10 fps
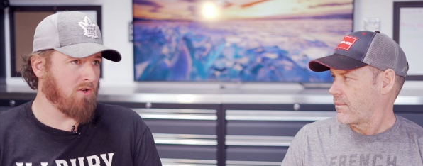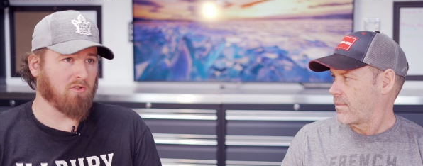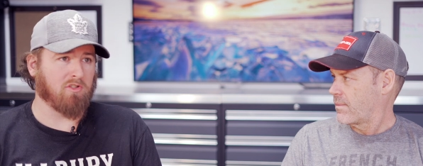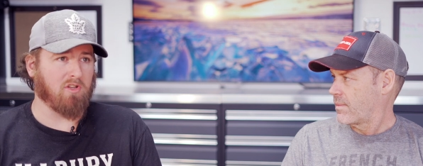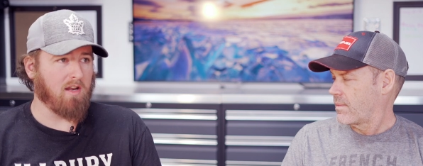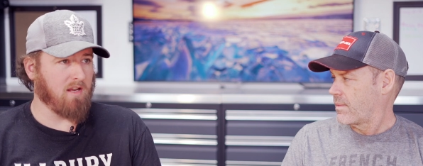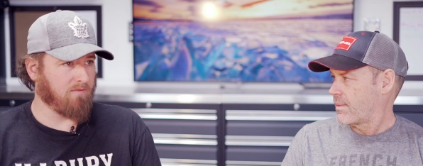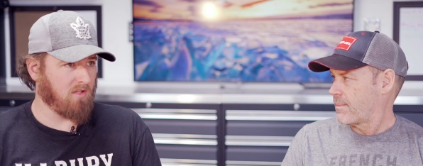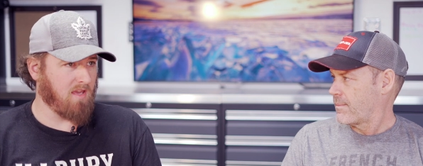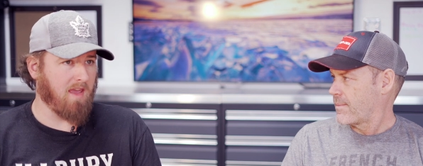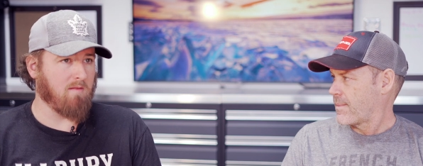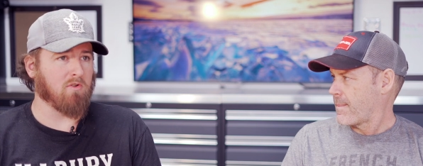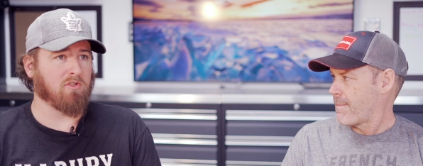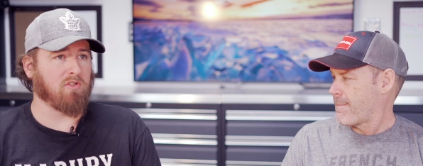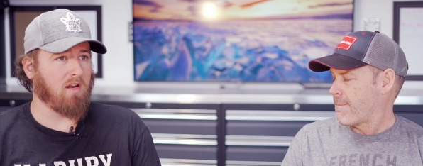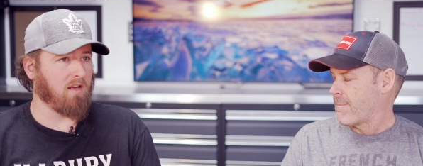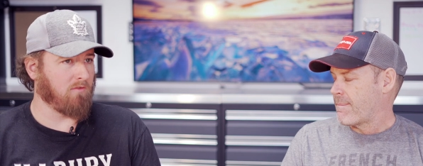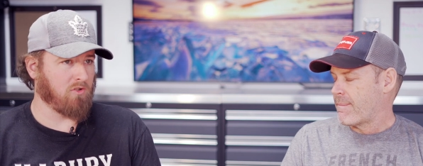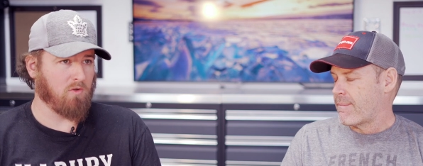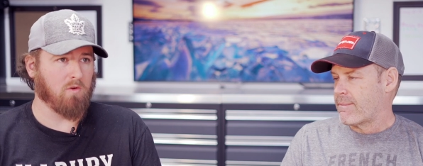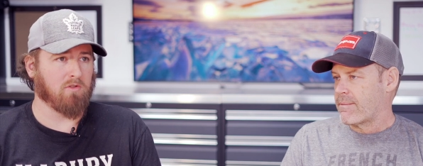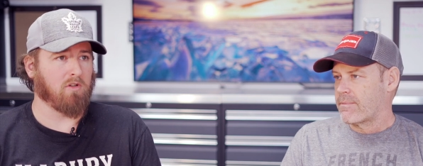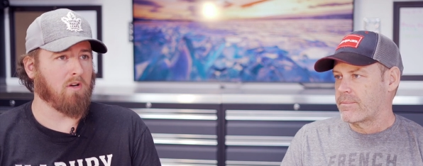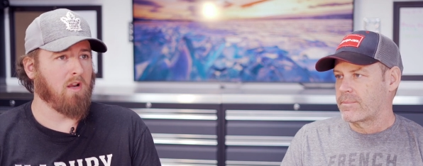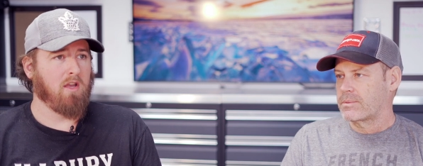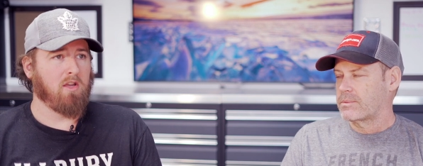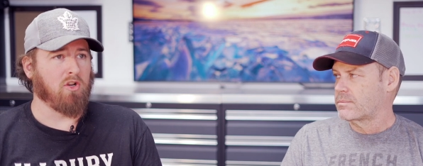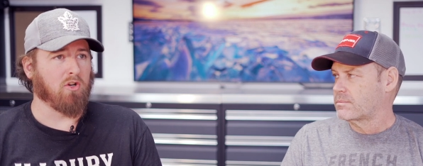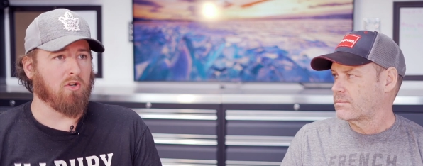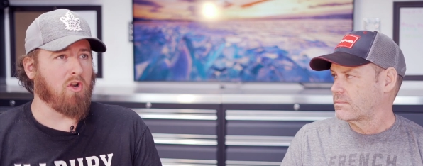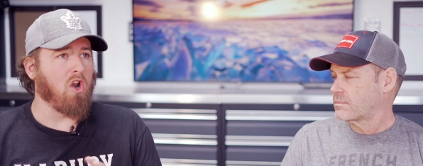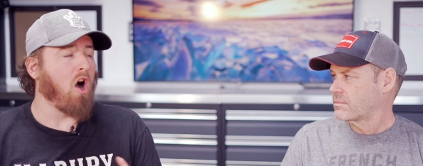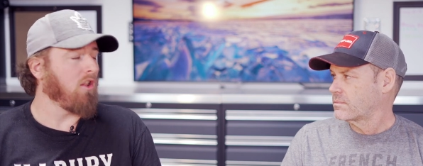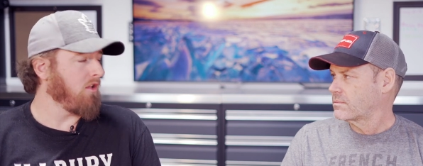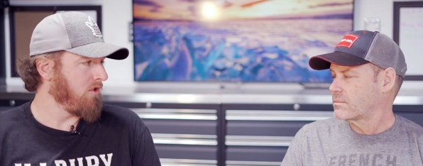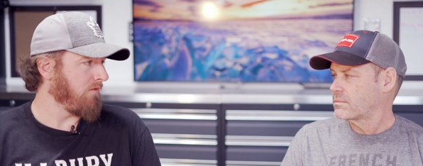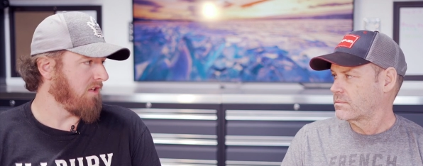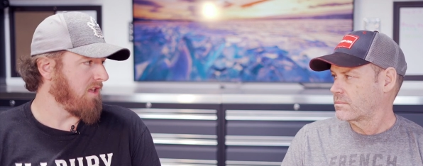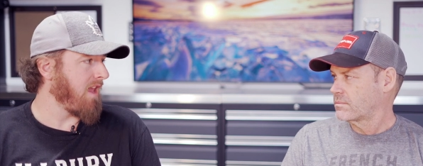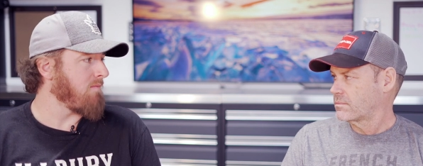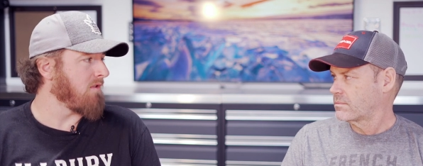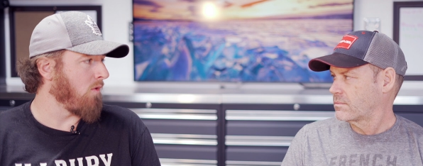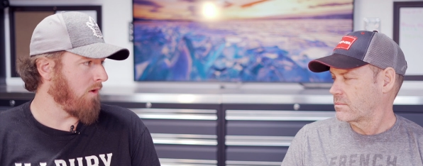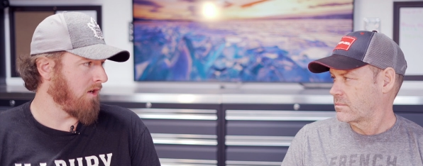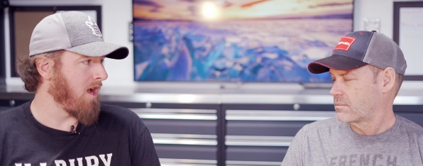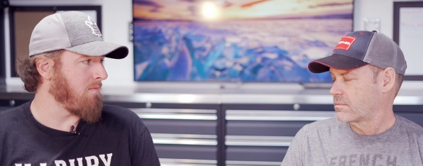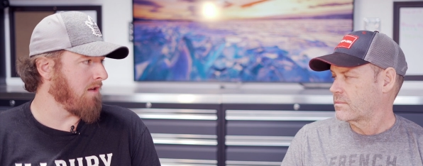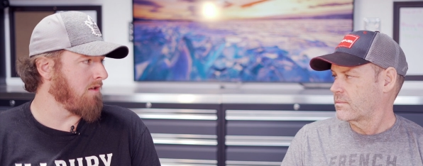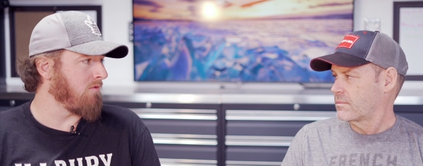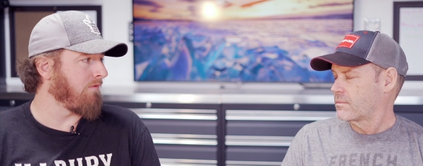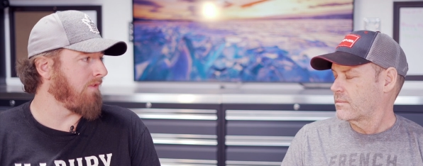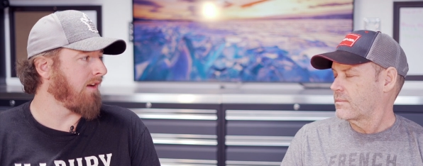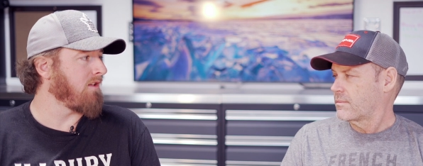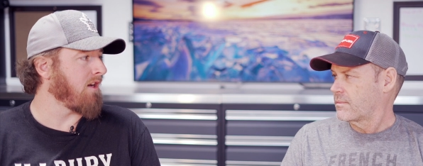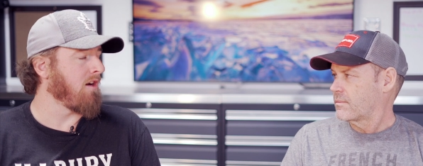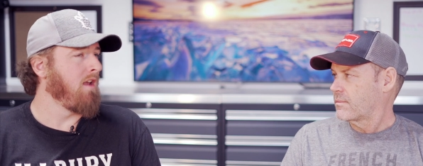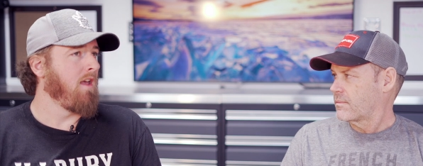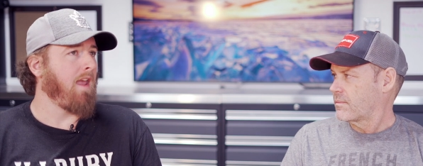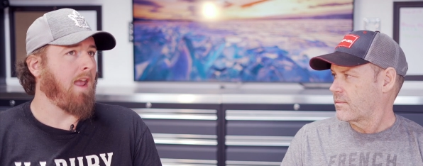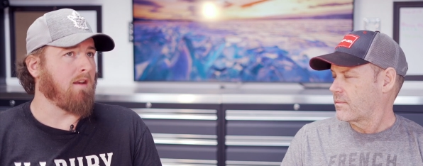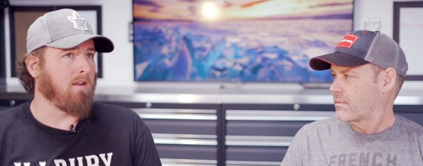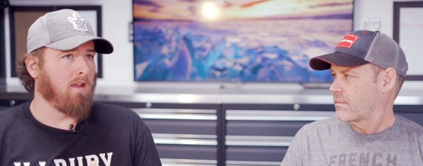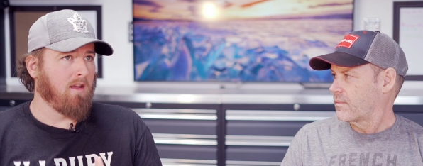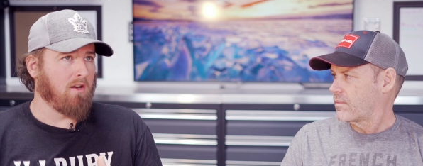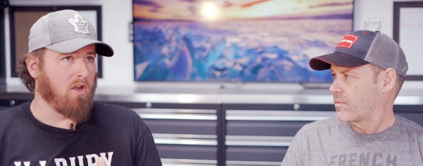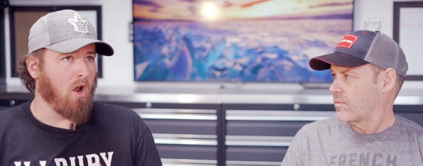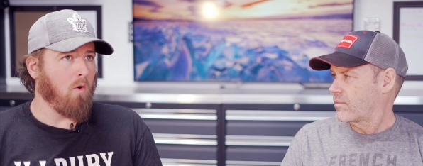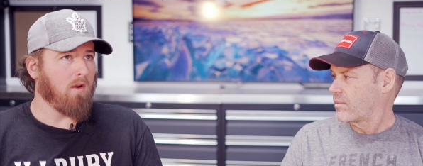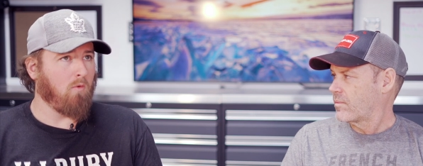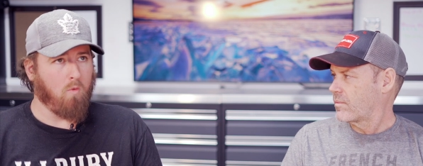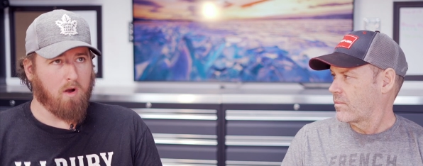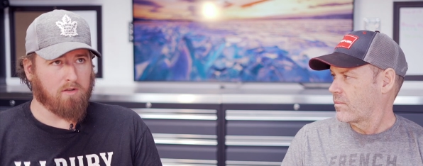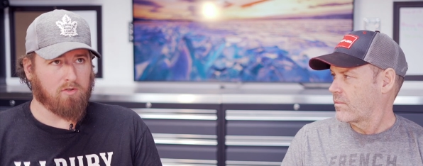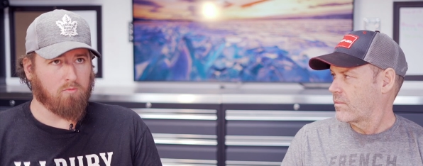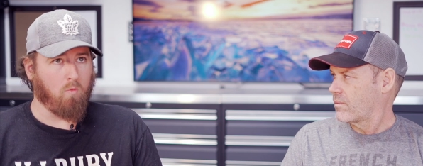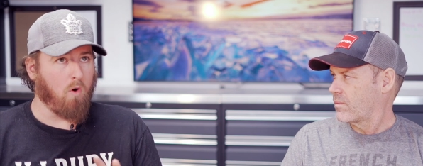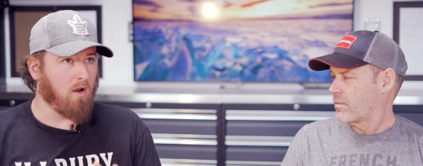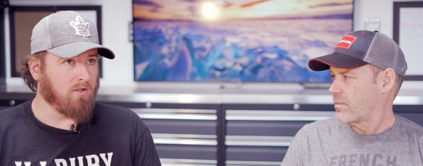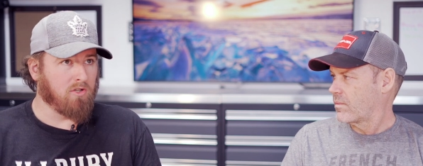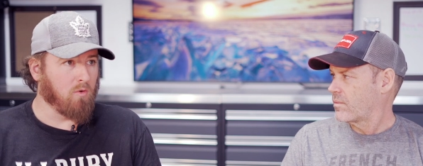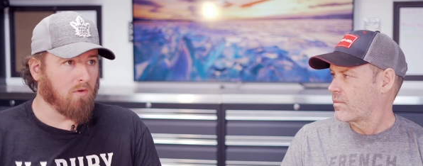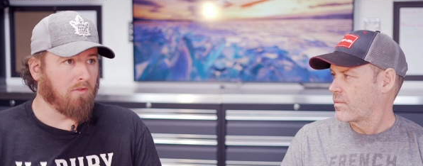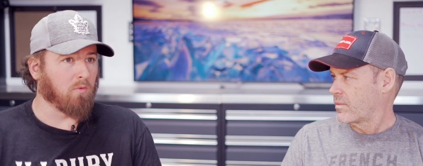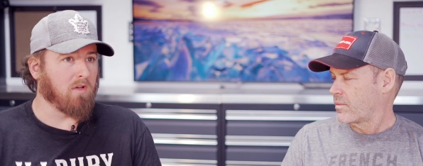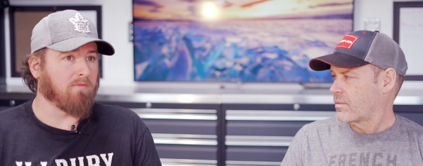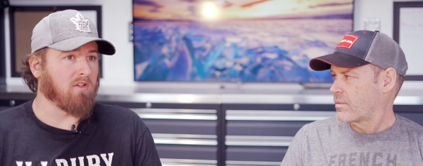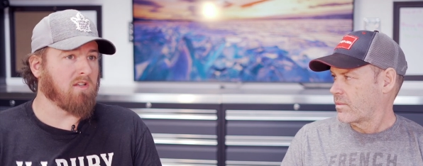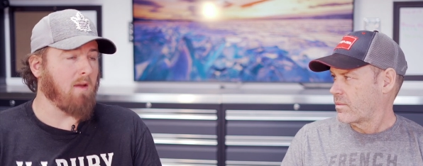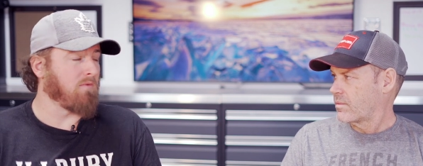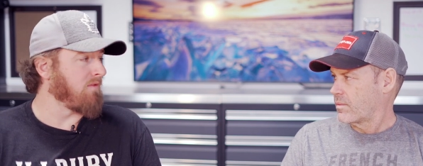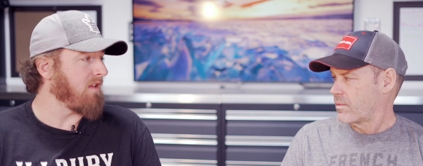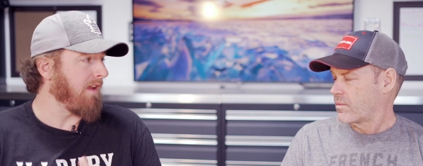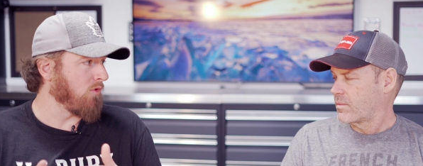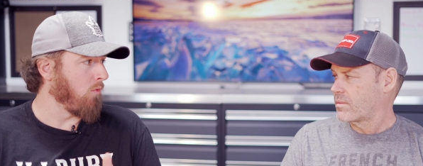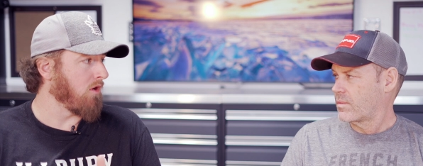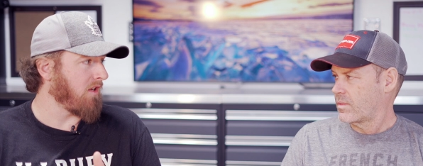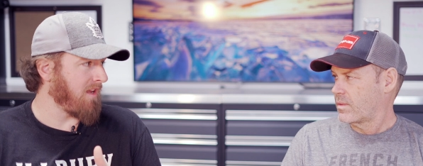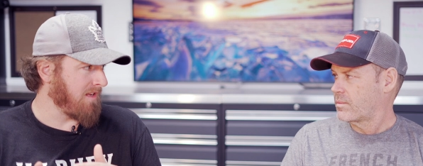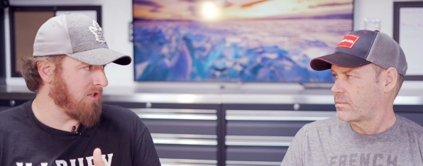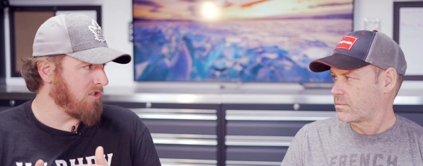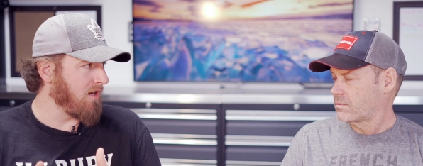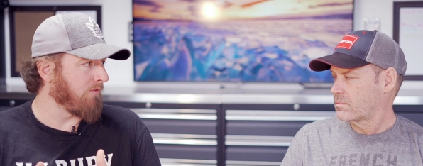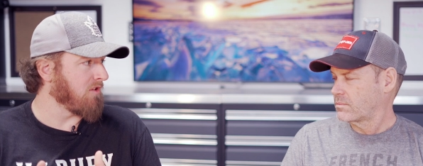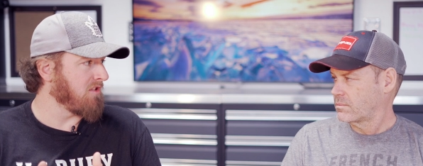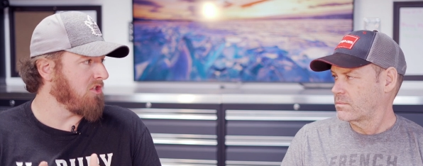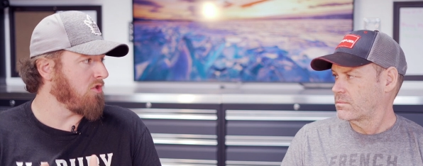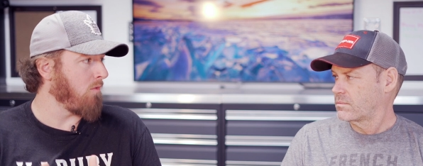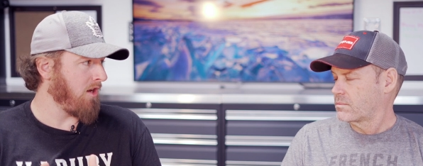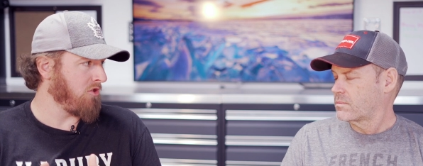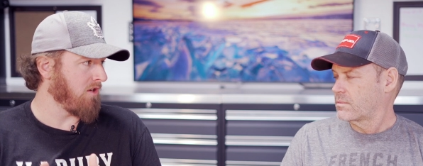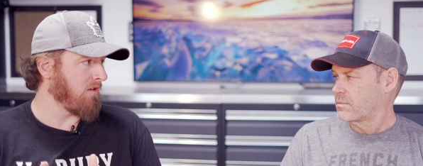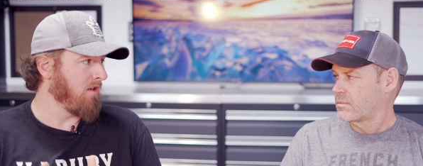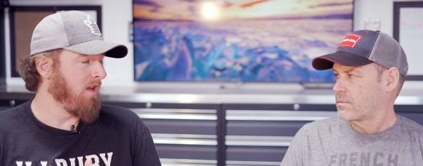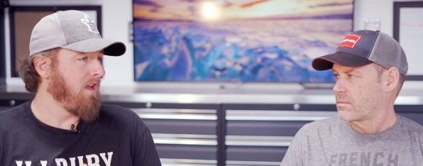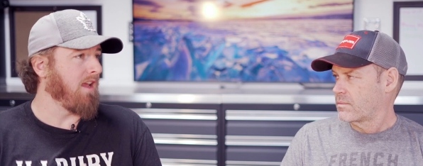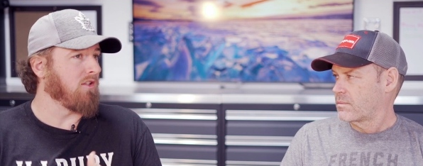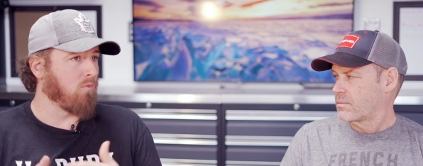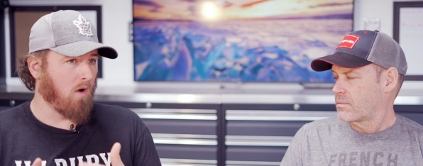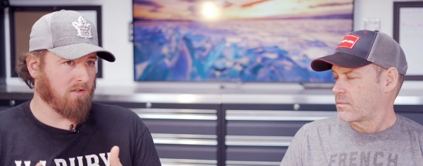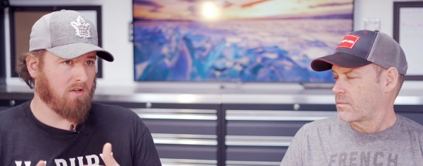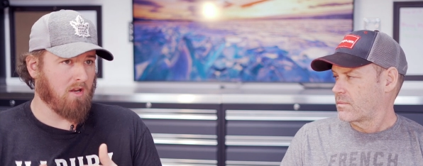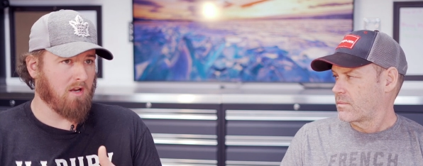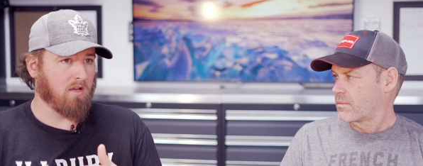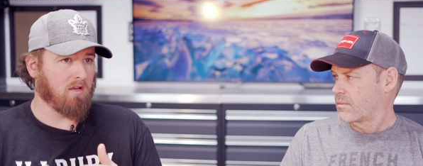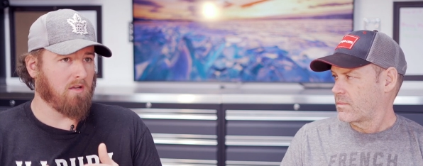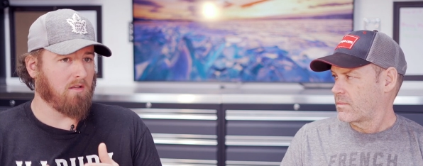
Speaker 1: your studying of the game, your studying of the shooters, your your knowledge of the game is going to come into effect here. And knowing which one, two, or three different types of saves will work in each different situation is what's gonna